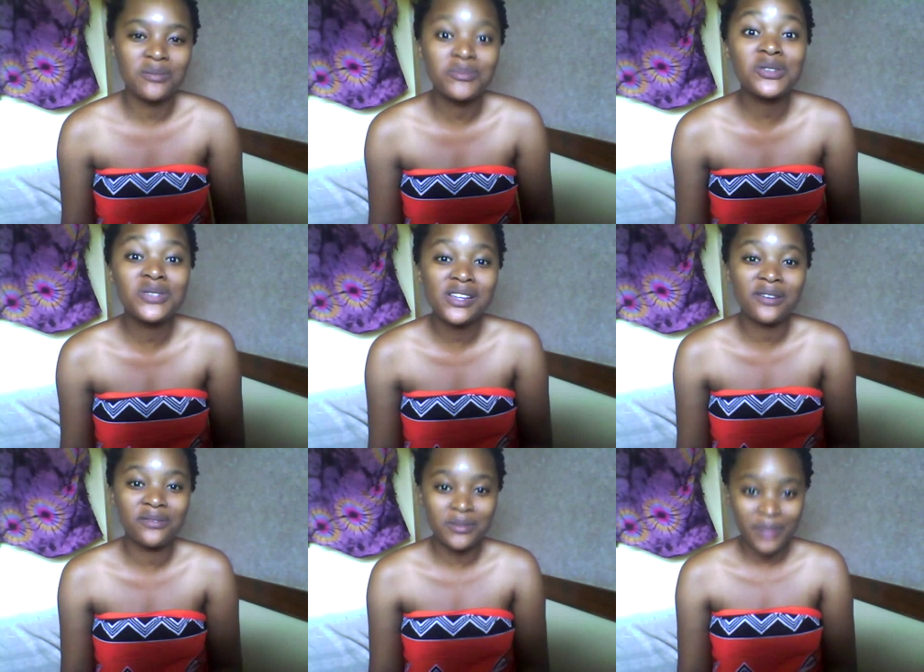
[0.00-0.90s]
the beauty
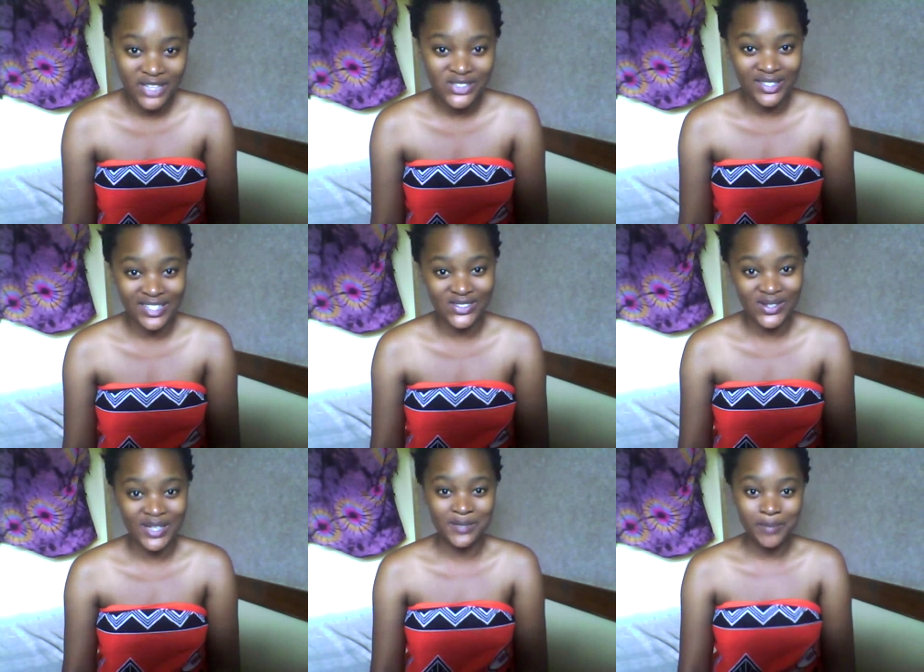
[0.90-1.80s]
of the picture that
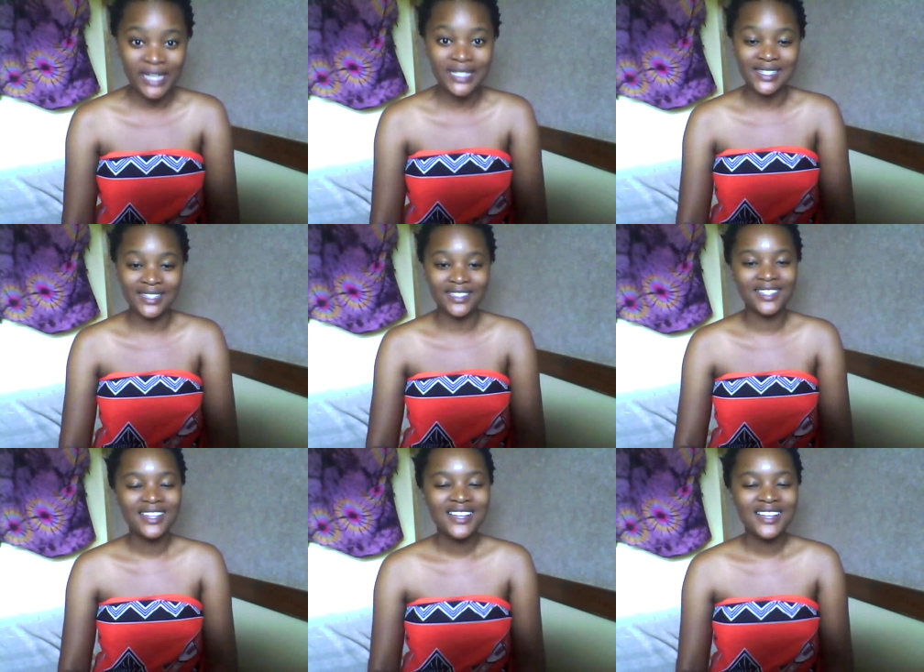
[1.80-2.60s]
she has painted.